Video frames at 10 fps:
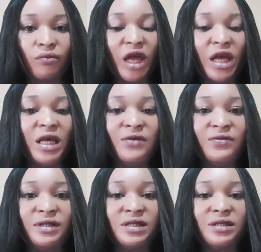It gives
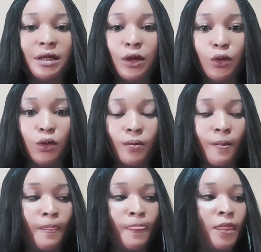this glow.
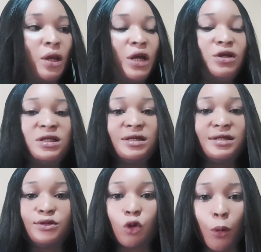When you are using this
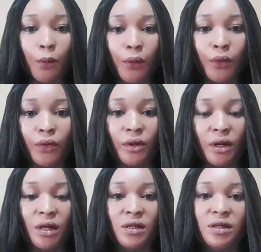soap
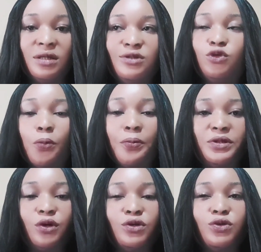is
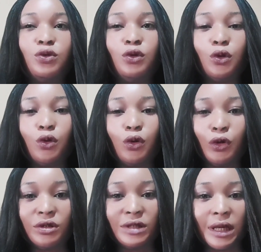going to glow your
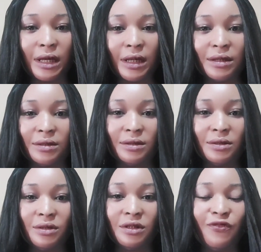skin.
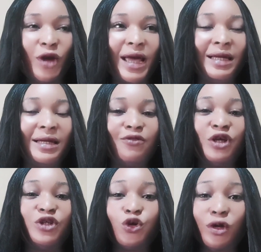If you are a
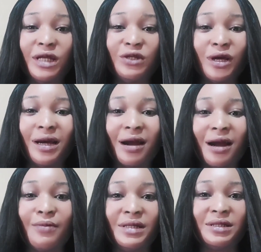chocolate or a
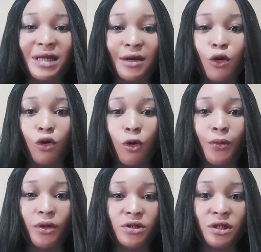caramel skin color
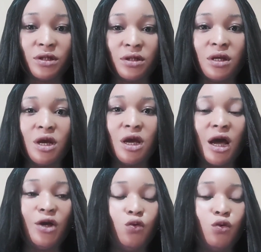person
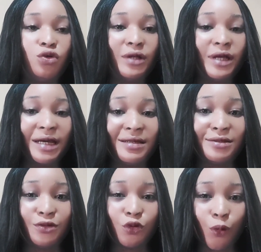and you want to get this
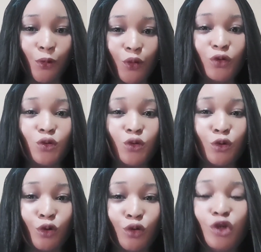soap, you want to
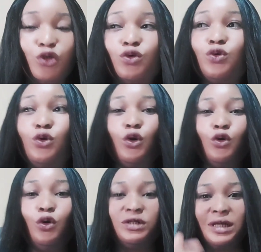glow, you just want to glow
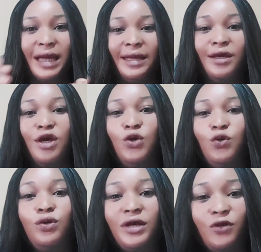your skin, like you
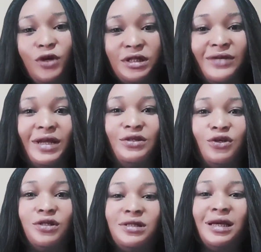want to give yourself like
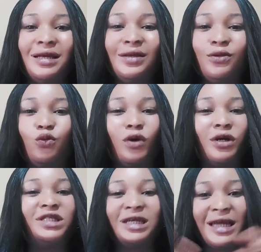just one
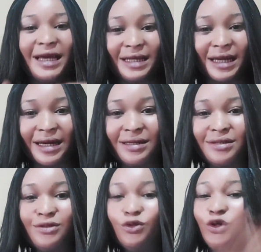shade lighter,
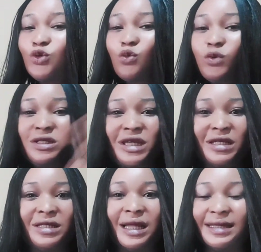just one
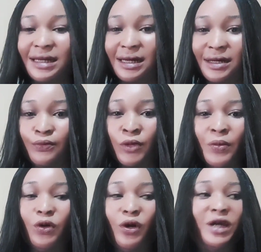shade lighter,
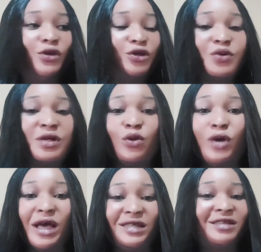because it doesn't really
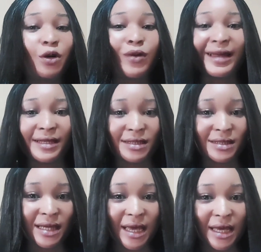extra white the
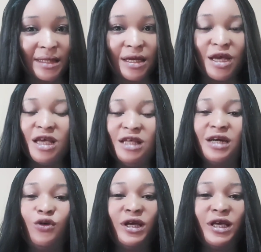skin. It
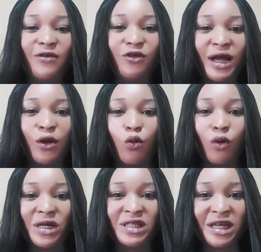can only give you like
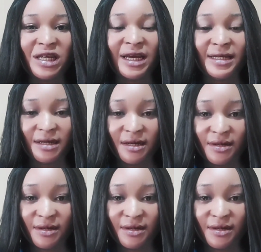one shade lighter.